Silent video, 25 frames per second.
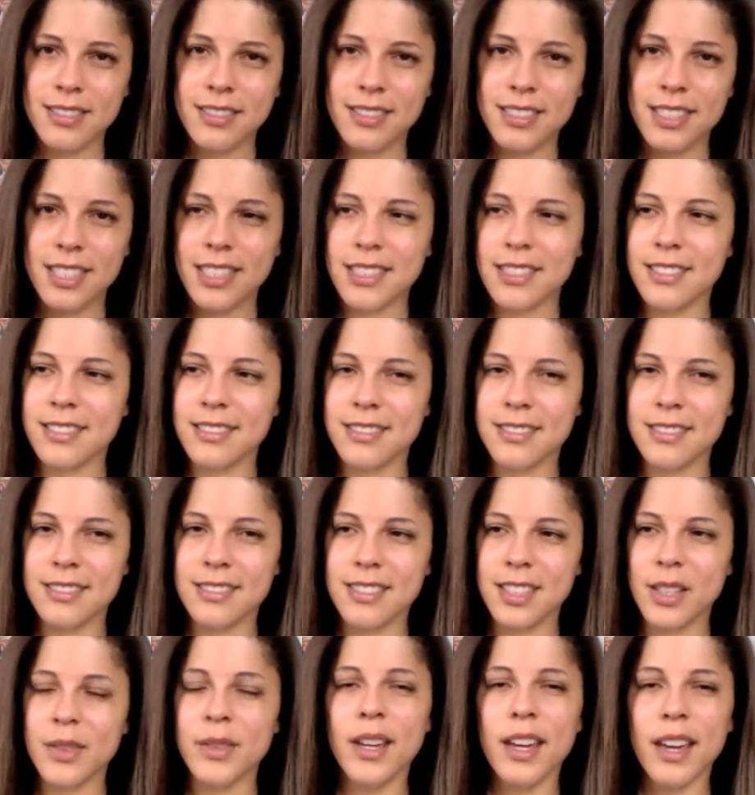Like,
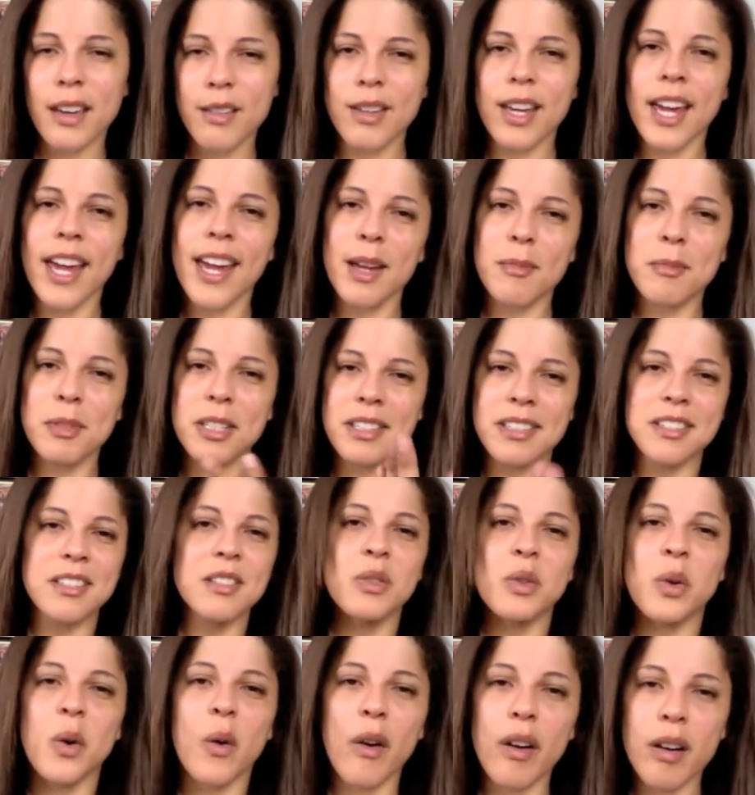okay. I mean, it doesn't
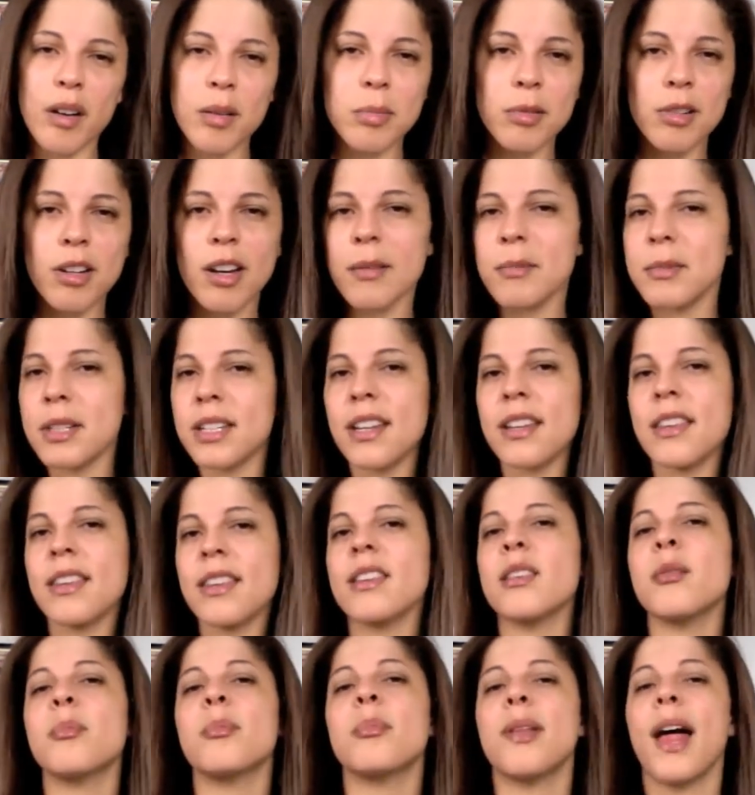look horrible. I mean, I
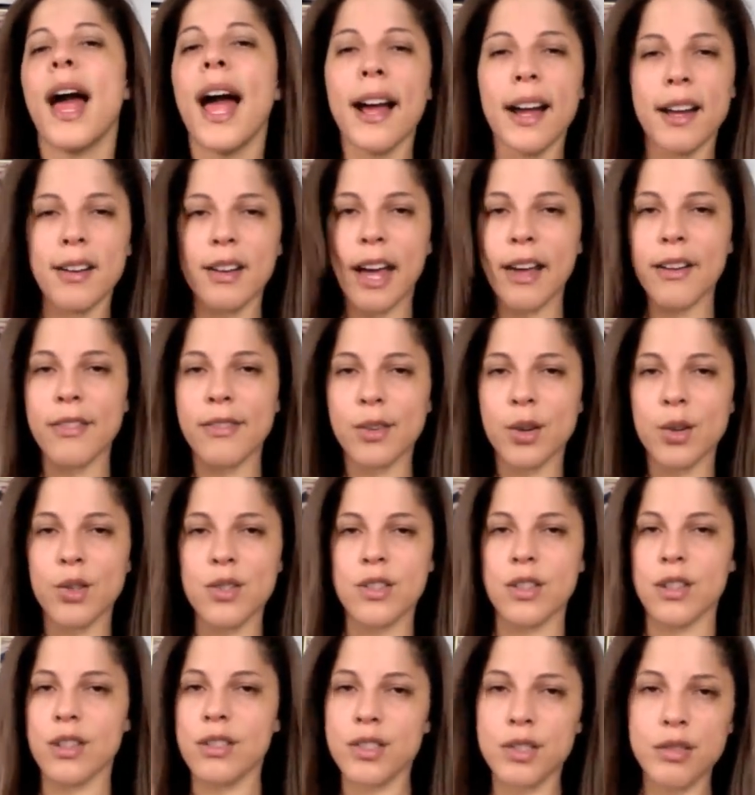think the black iPhone
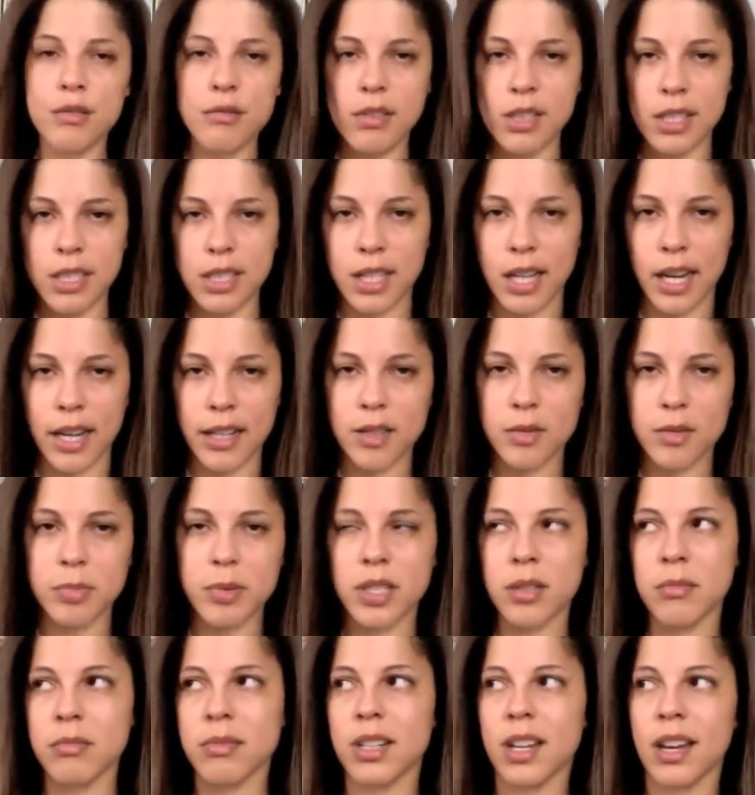is also really nice, but
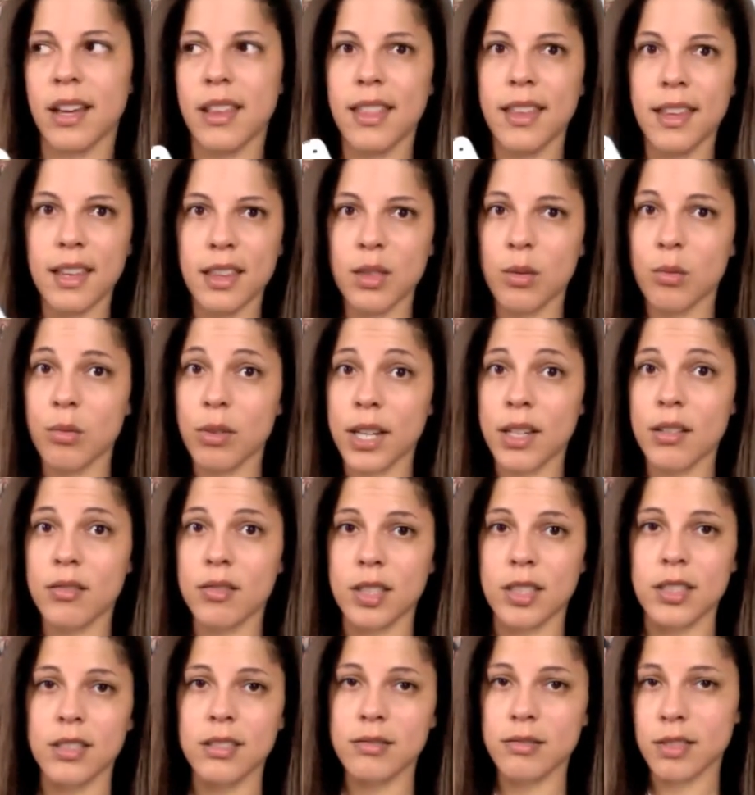I mean, I like the white
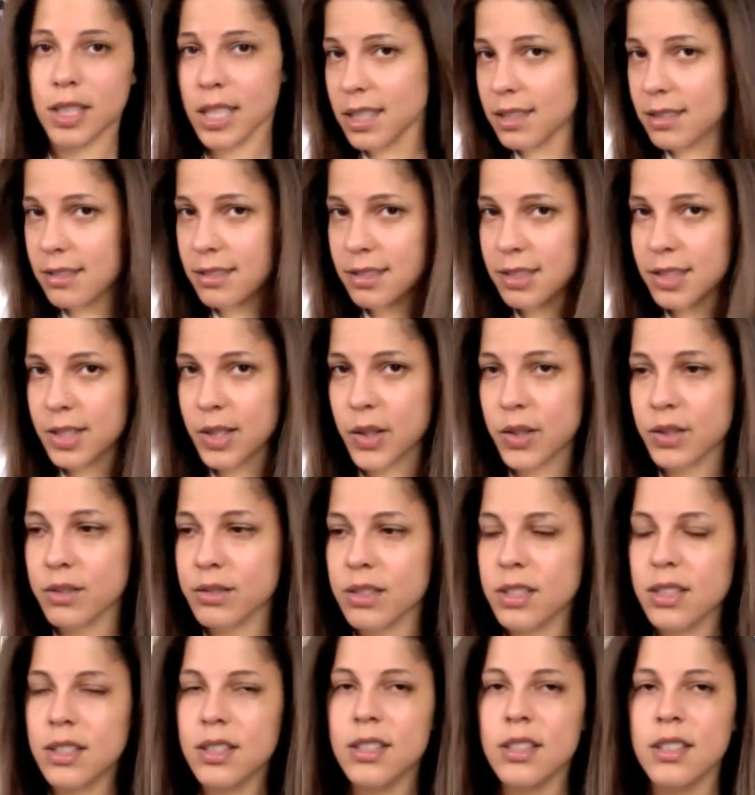one, right? So,
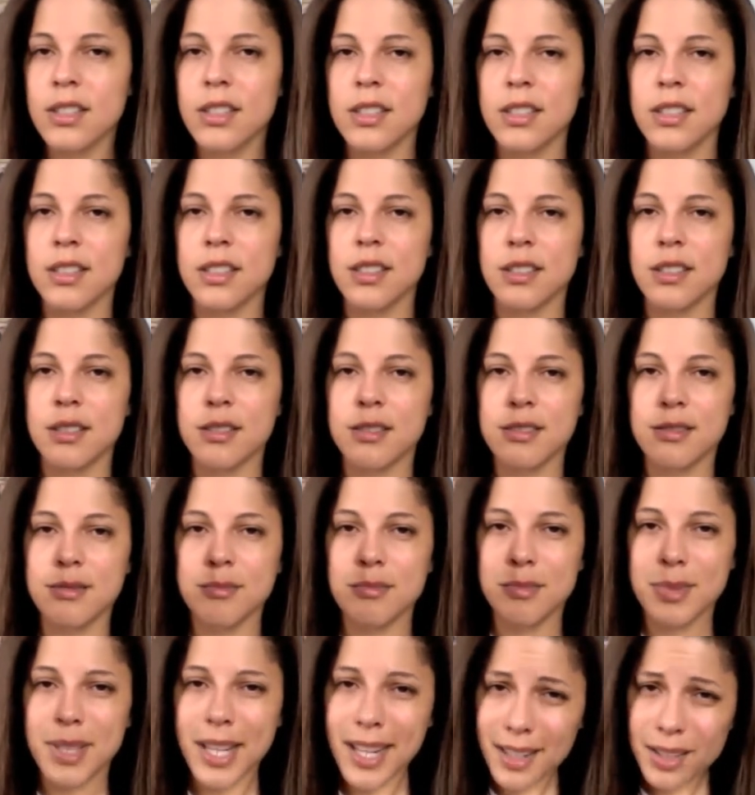
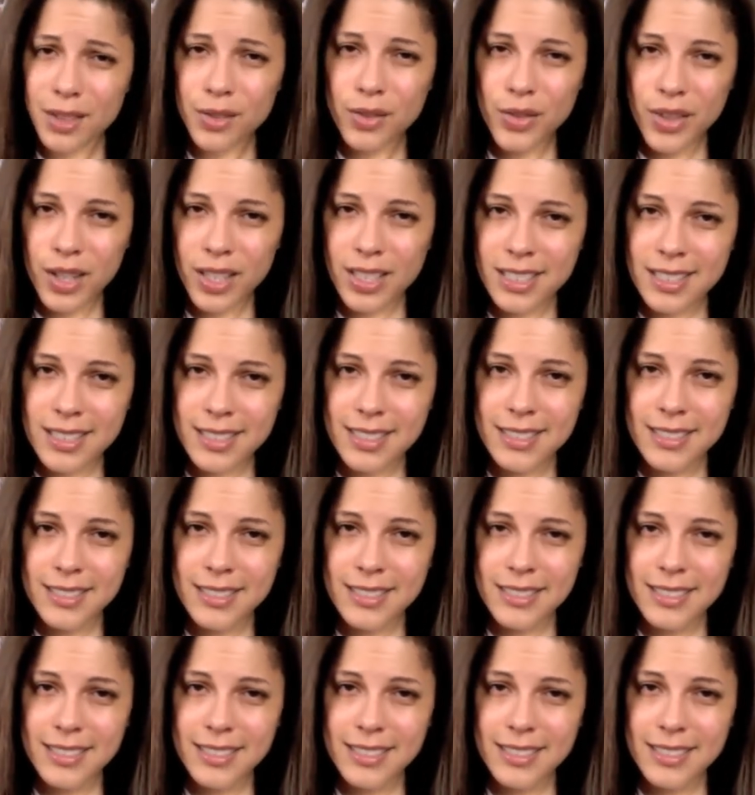black in the front.